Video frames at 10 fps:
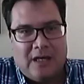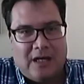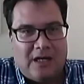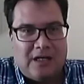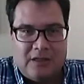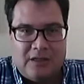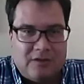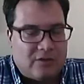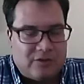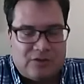uh,
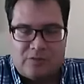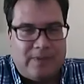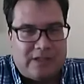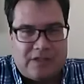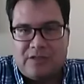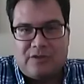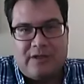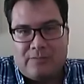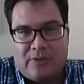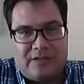or just basic
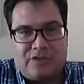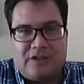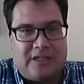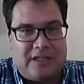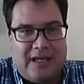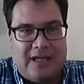internet browsing.